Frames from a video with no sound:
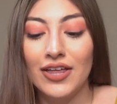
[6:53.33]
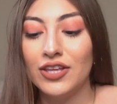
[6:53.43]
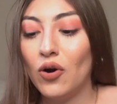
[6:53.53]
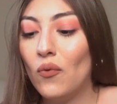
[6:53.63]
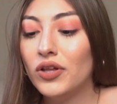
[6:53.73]

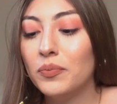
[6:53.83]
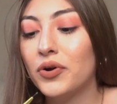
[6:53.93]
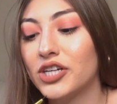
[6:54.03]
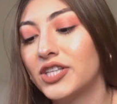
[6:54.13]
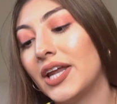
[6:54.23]
The only
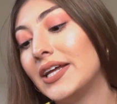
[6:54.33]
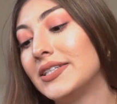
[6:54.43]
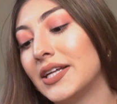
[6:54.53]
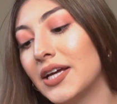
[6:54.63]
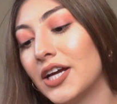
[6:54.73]
brush that I
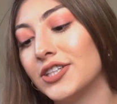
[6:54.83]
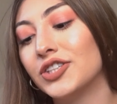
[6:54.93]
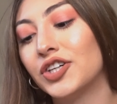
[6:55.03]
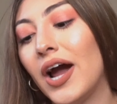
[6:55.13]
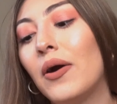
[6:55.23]
didn't get to
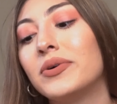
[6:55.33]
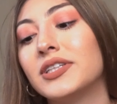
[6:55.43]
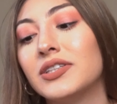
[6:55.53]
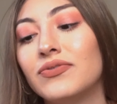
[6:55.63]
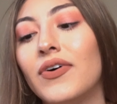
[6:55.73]
try was
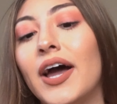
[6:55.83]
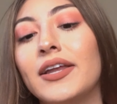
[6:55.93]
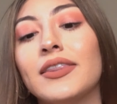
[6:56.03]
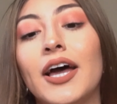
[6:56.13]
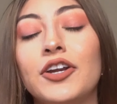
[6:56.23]
this
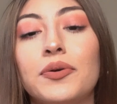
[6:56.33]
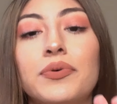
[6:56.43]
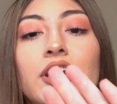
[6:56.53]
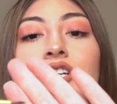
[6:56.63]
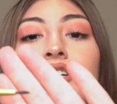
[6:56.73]
fine liner
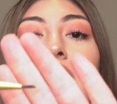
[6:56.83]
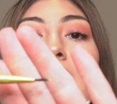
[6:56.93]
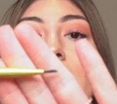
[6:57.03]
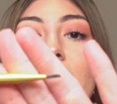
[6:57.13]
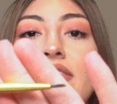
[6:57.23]
brush,
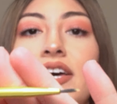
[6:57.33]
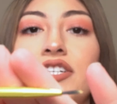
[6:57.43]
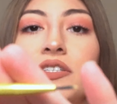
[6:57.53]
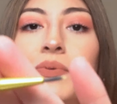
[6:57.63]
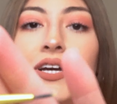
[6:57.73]
and
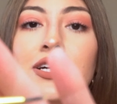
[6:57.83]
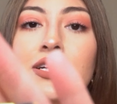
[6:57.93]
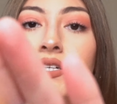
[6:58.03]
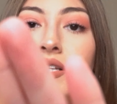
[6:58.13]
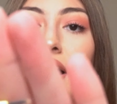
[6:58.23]
that's just
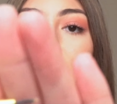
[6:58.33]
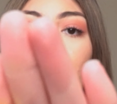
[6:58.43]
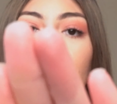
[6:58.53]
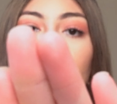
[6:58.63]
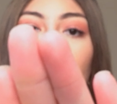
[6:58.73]
because I didn't